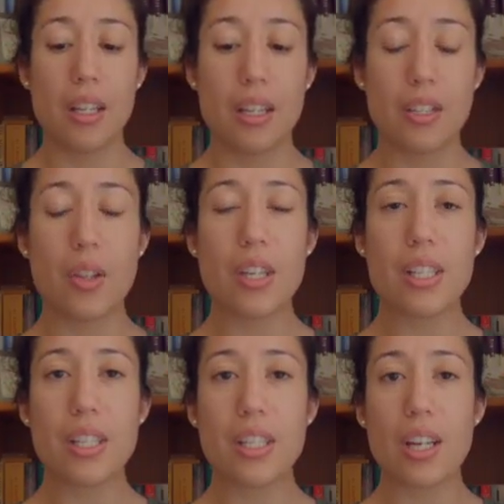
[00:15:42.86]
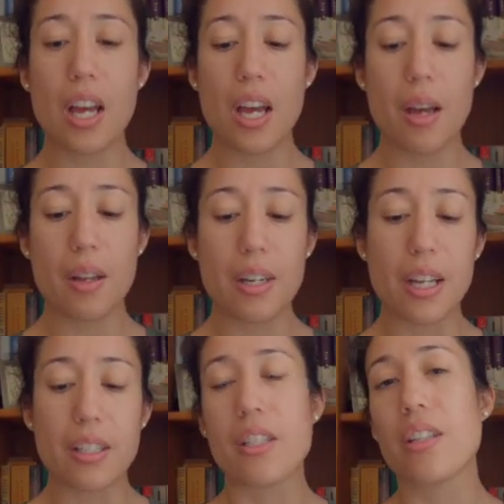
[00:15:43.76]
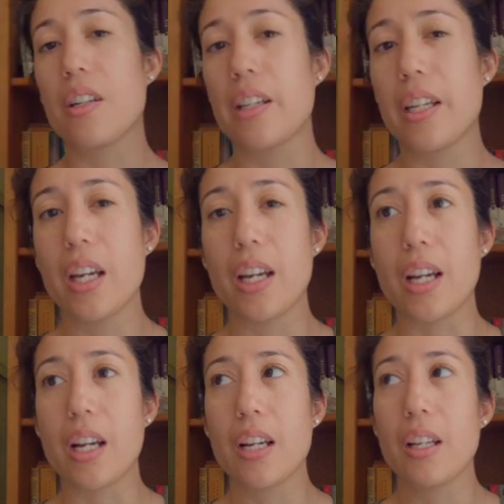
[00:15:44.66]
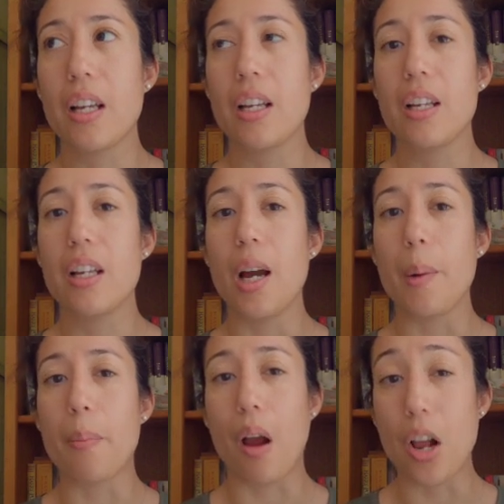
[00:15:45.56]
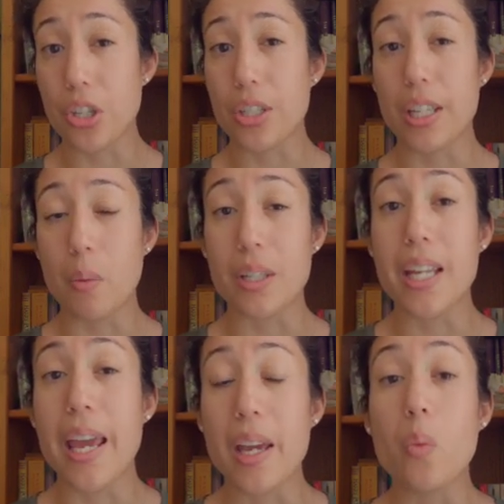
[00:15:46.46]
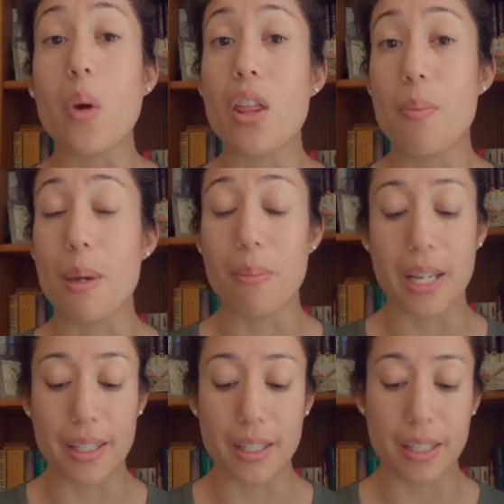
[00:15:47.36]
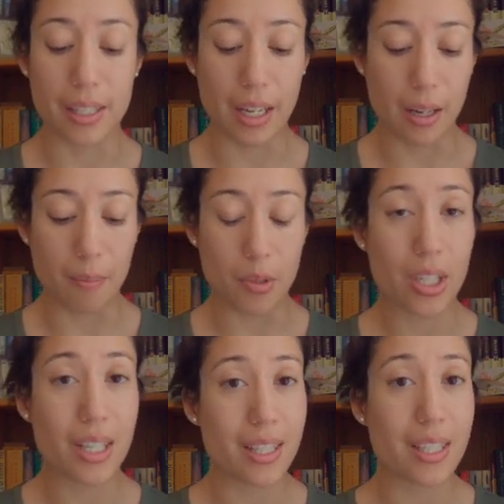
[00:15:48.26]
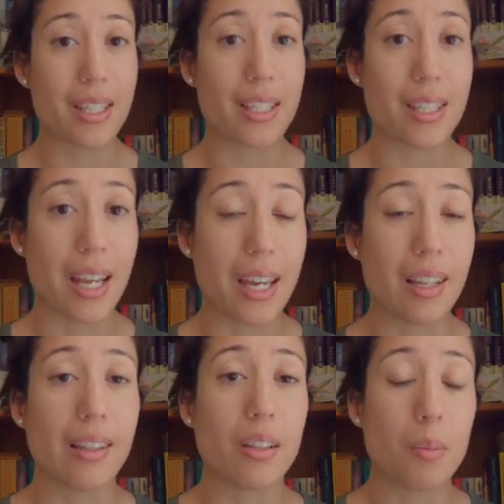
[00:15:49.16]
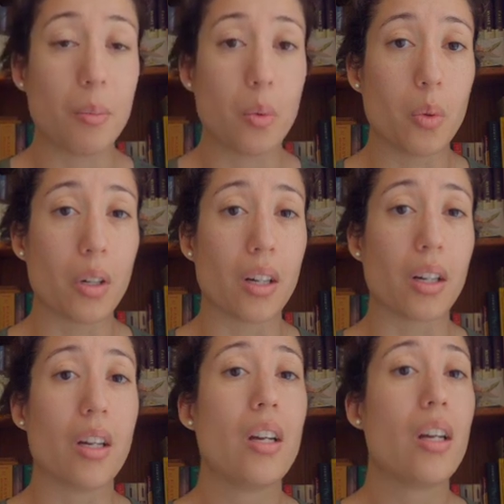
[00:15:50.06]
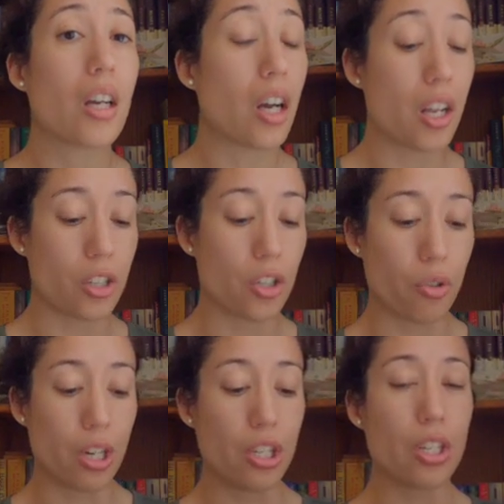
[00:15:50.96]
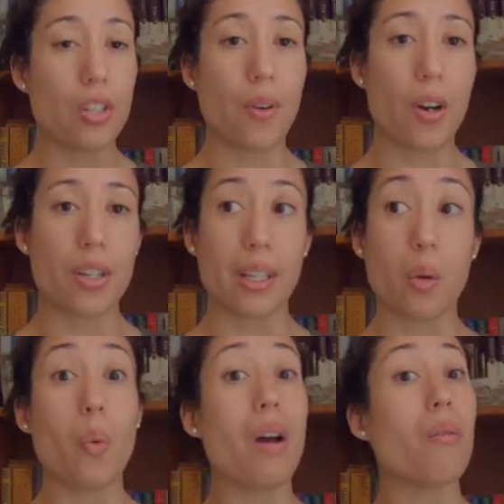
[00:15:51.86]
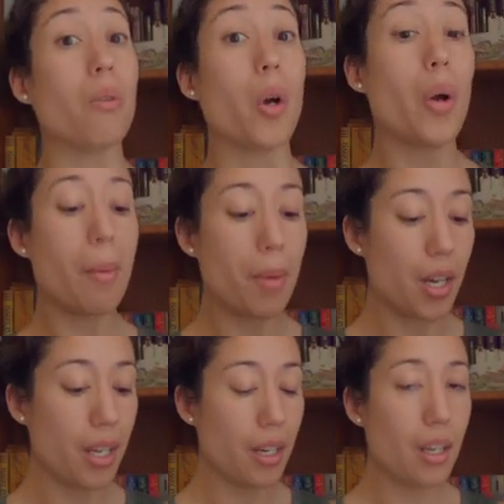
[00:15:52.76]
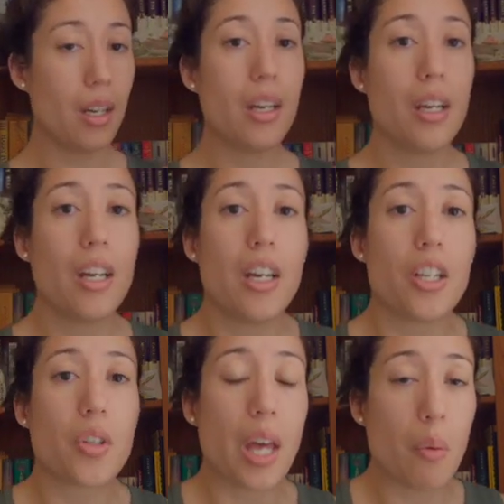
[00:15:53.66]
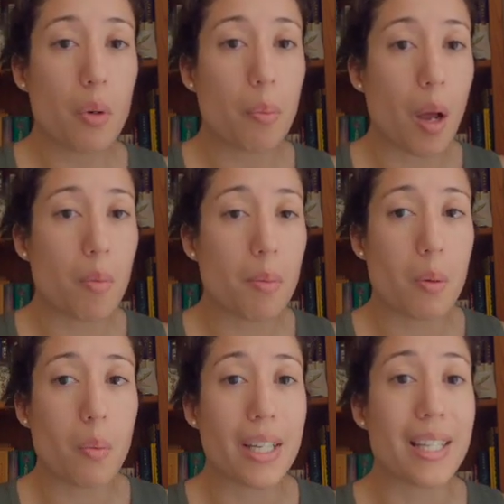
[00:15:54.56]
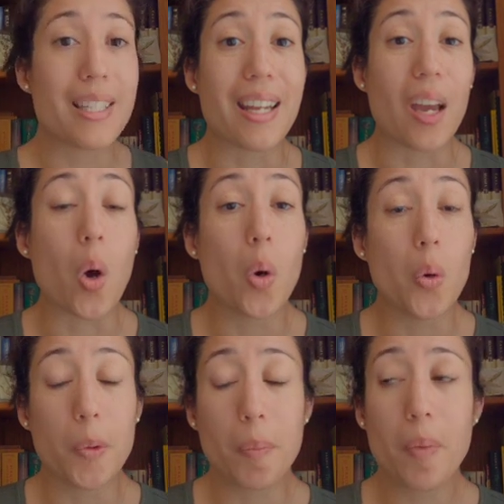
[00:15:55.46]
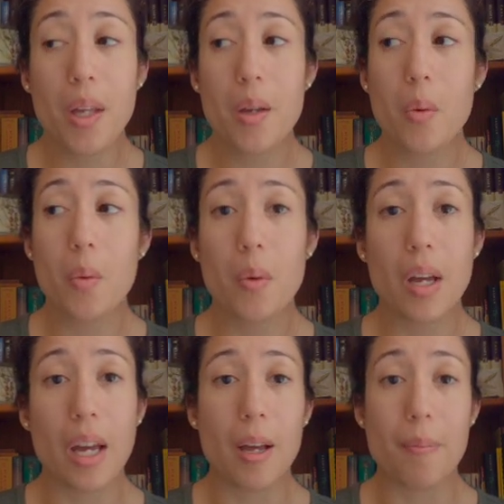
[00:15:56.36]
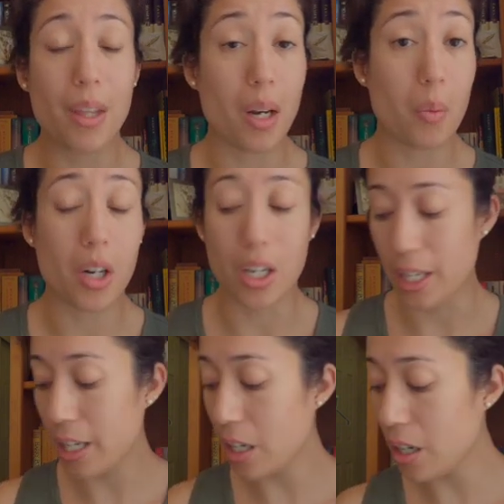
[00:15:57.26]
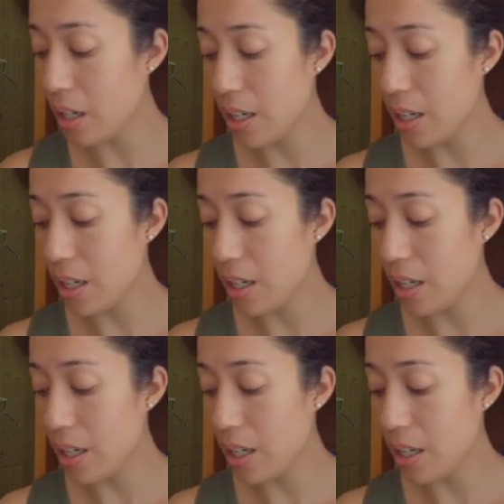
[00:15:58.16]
So this is not necessarily a project I would take with me places, just because this does take a little more concentration as far as like what row I'm on. So that one would probably be one to stay home that I work on here,